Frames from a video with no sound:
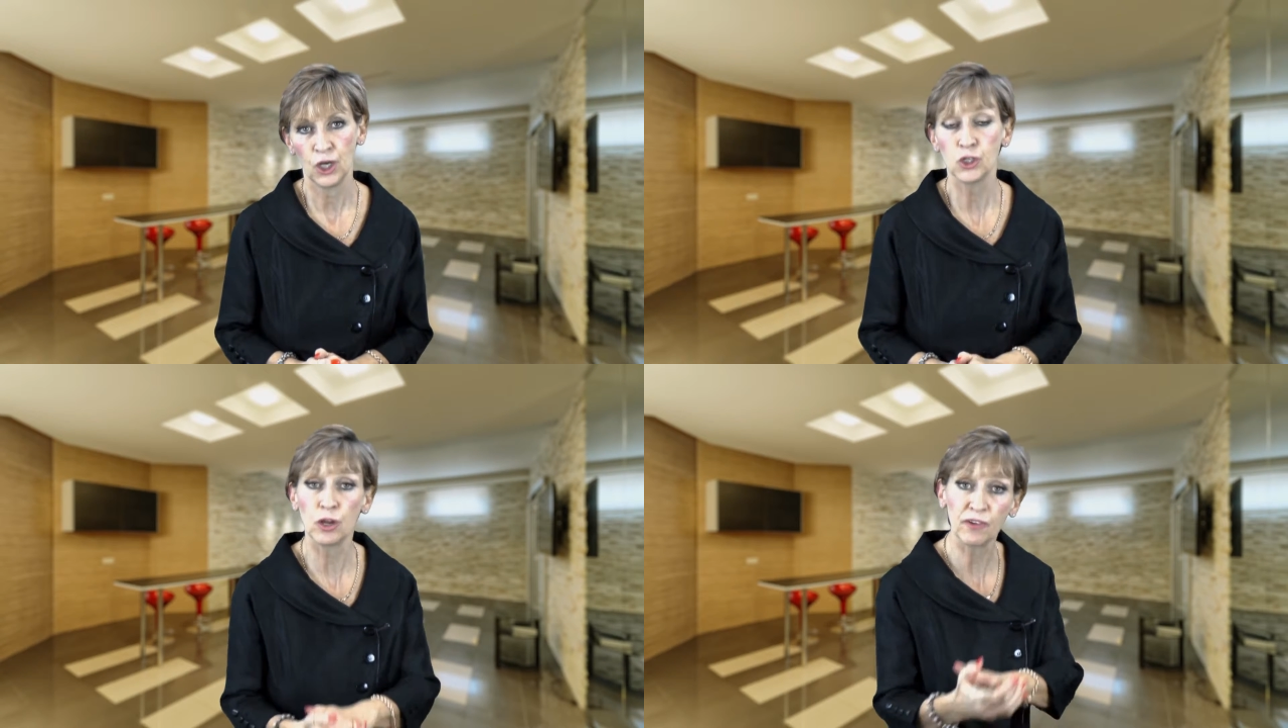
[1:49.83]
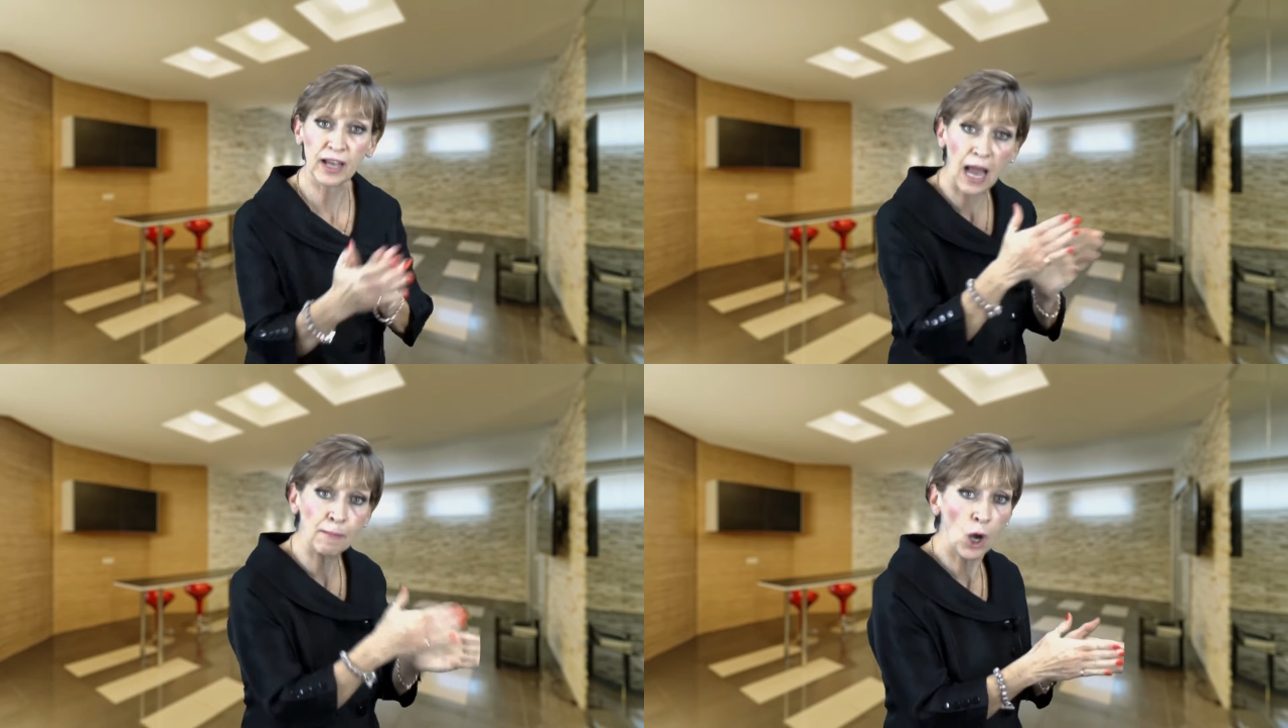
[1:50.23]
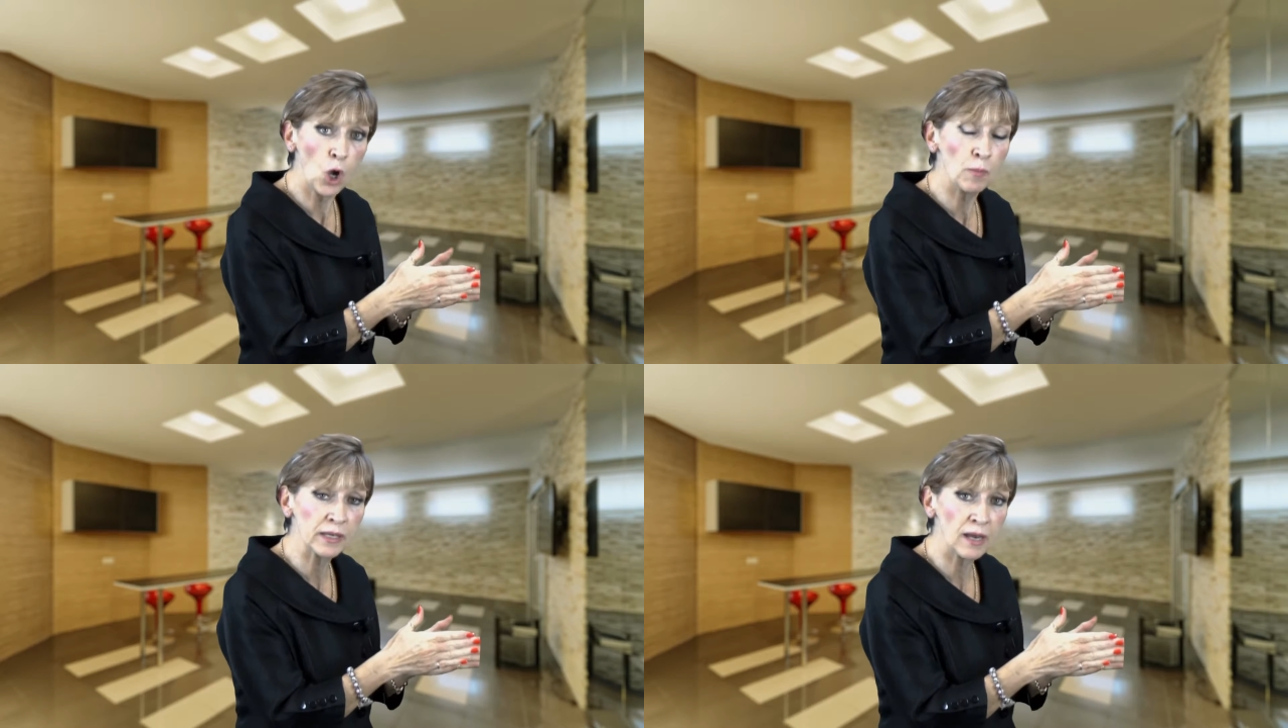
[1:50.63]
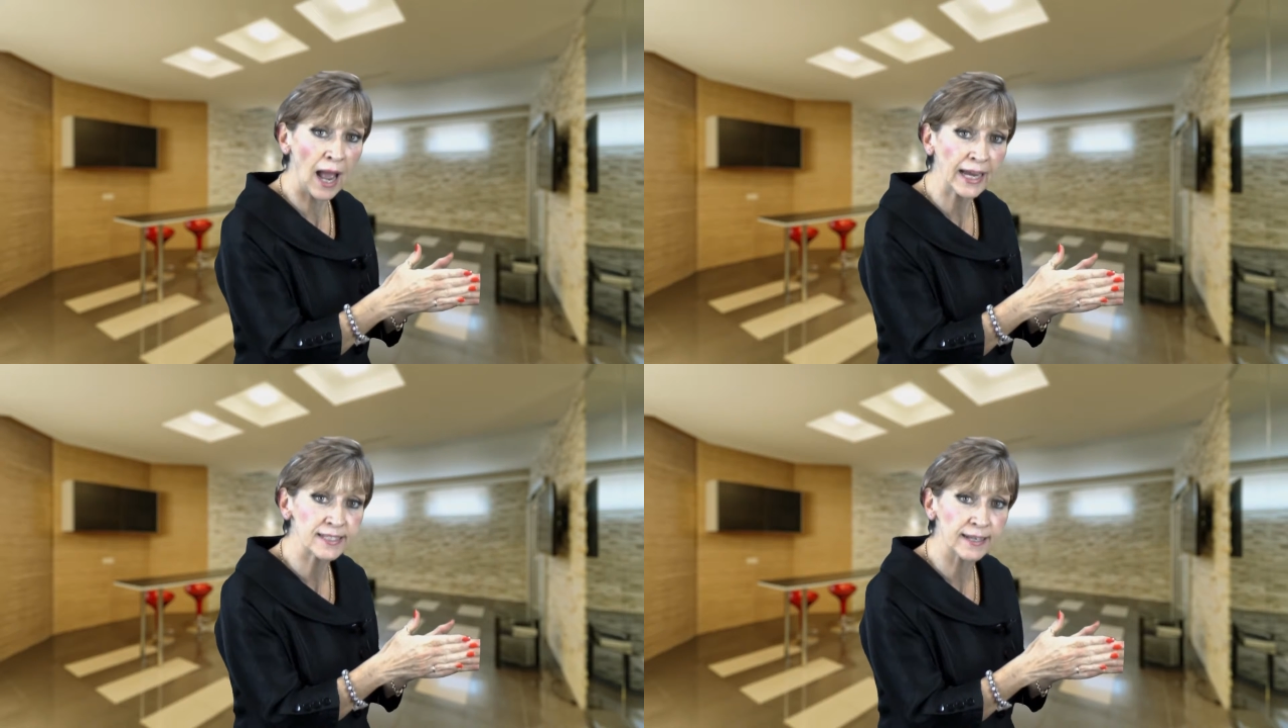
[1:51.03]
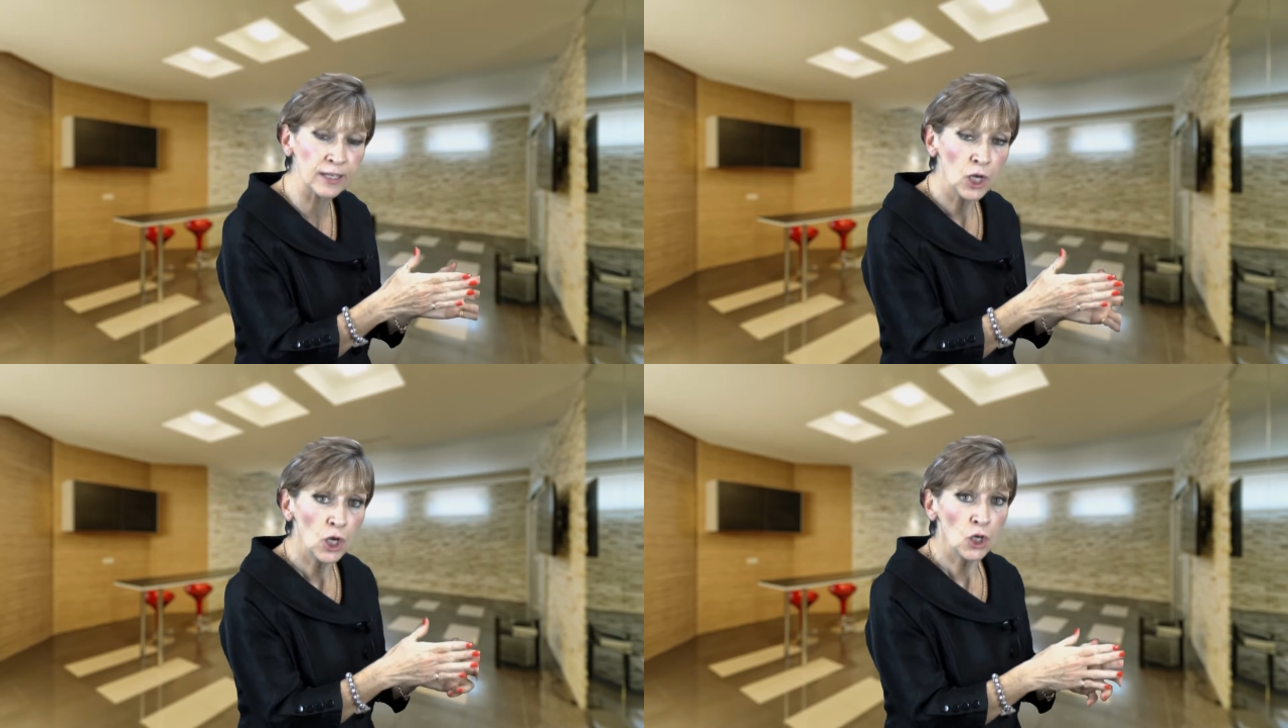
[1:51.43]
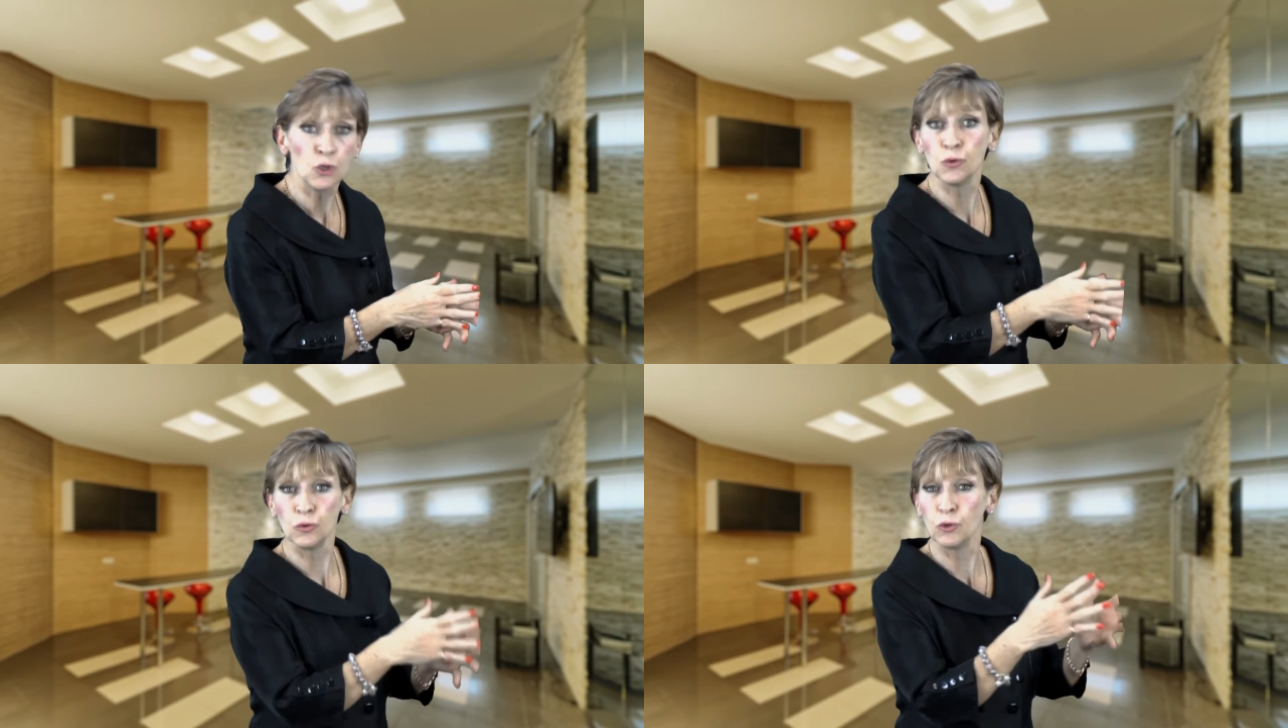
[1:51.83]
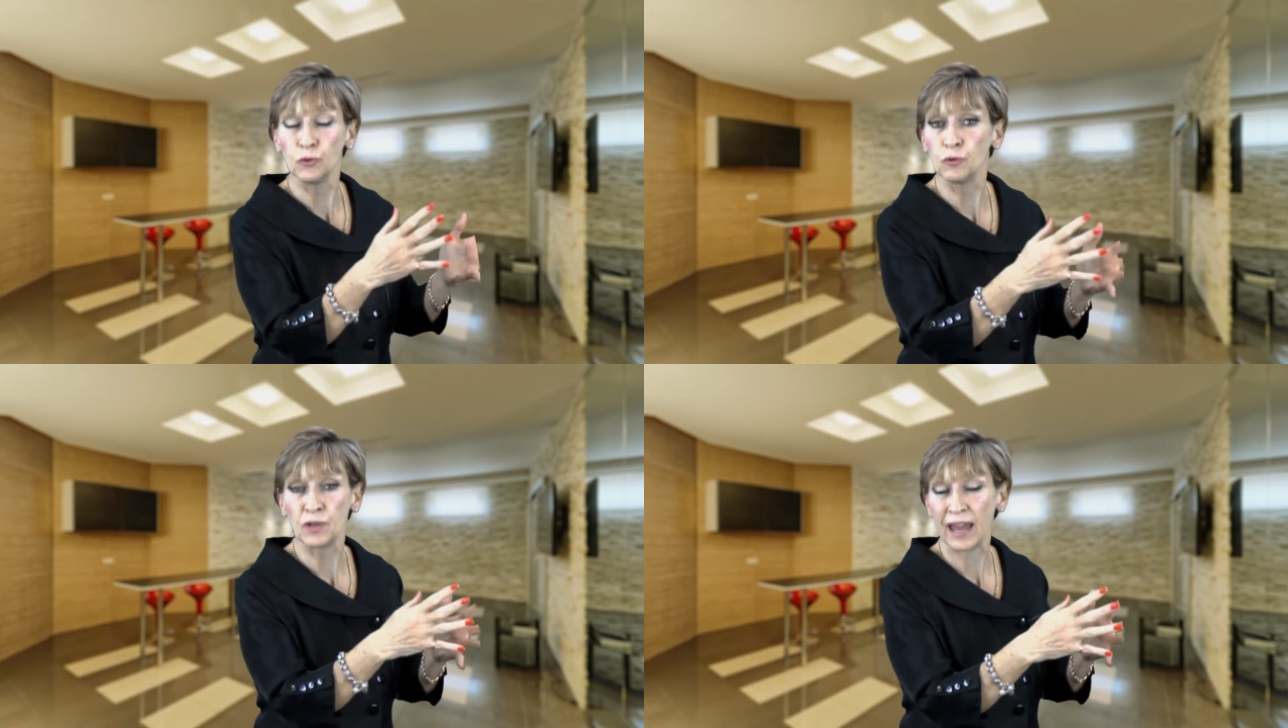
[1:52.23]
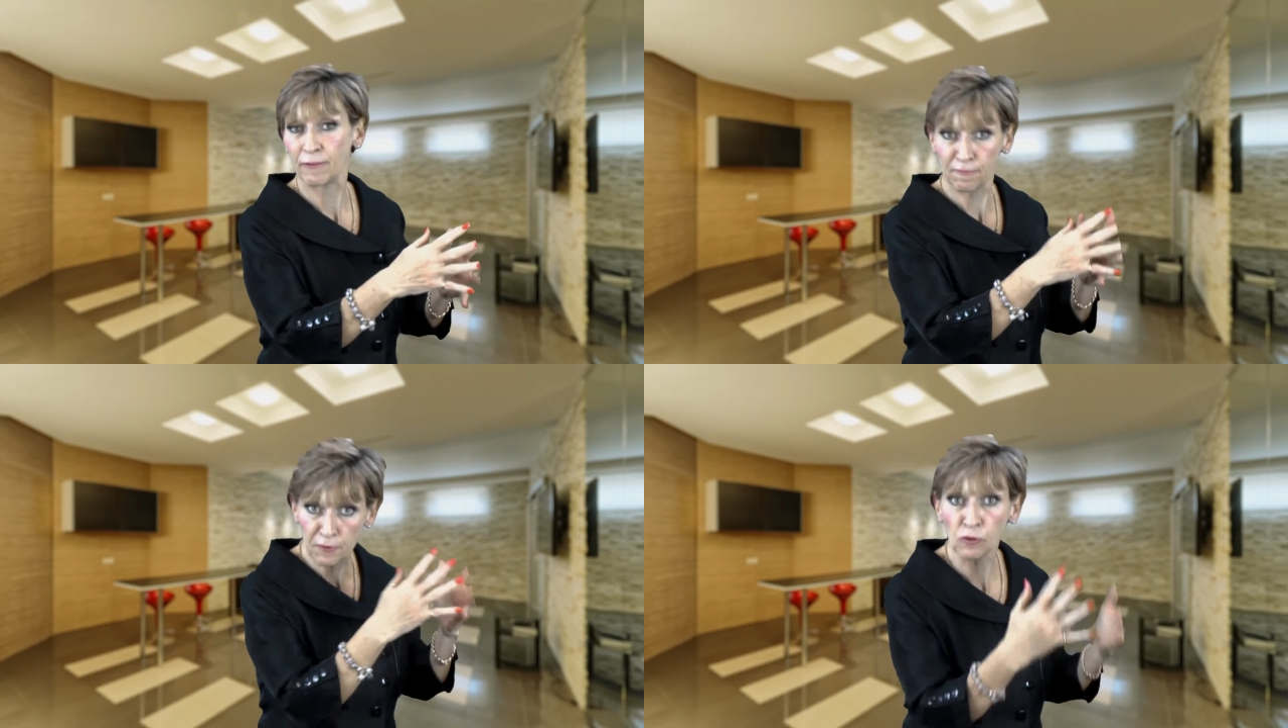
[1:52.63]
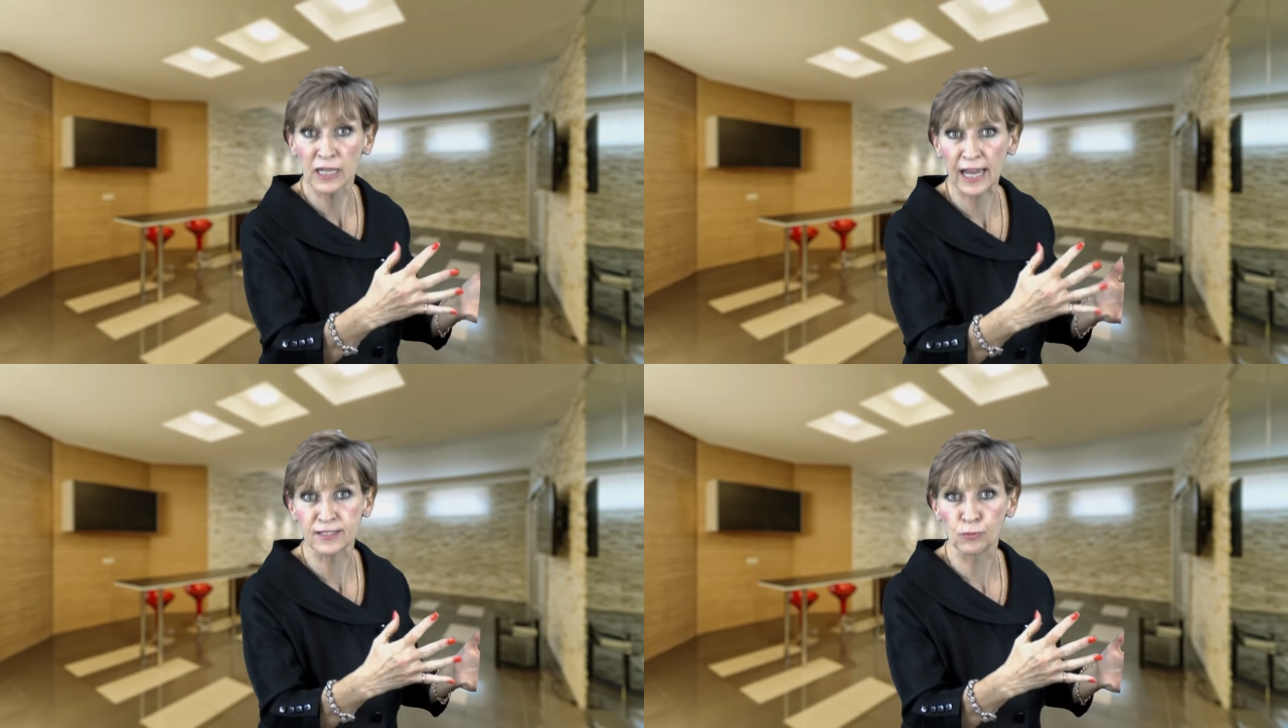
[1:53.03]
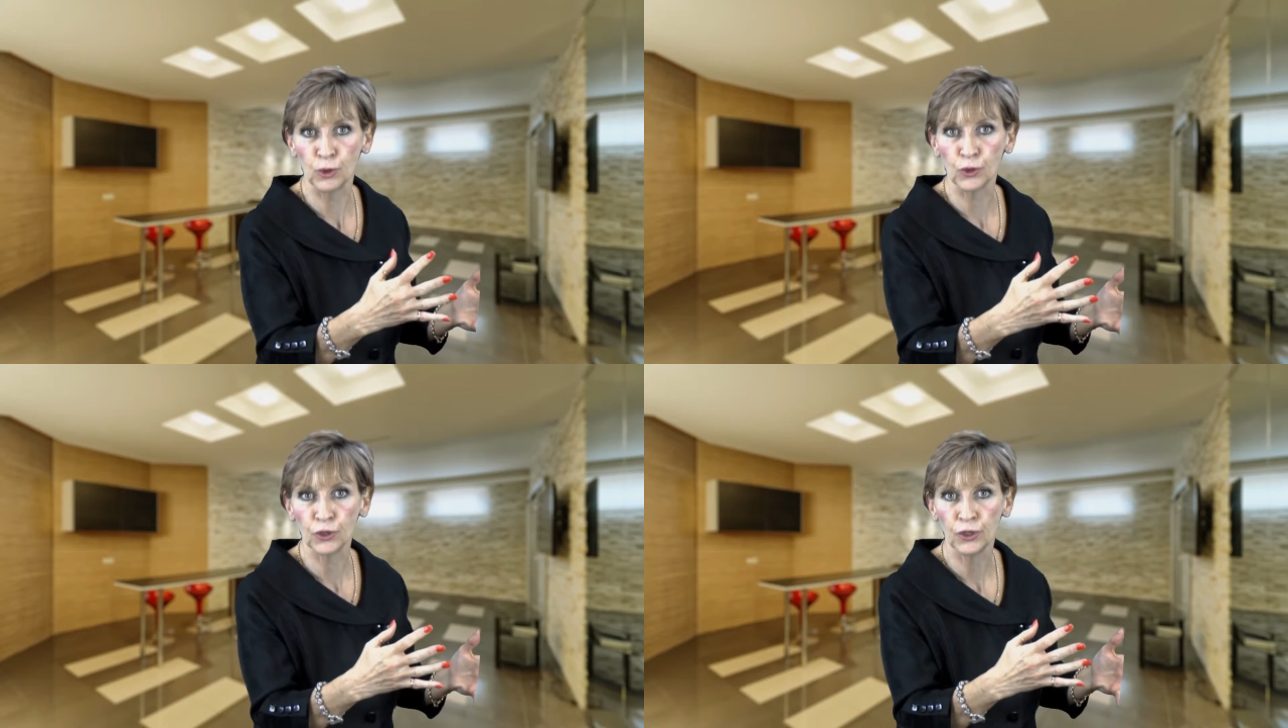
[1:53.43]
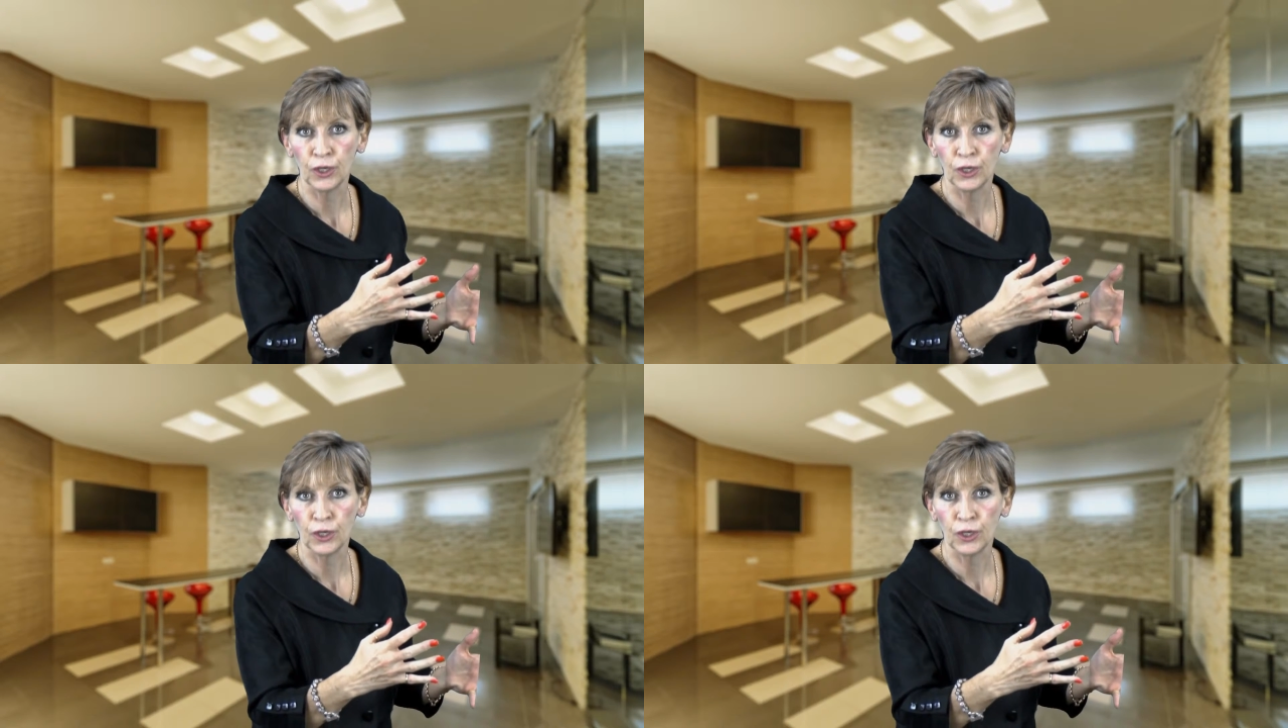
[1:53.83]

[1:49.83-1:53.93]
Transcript: Do you ever come home at night and you've had a full day's work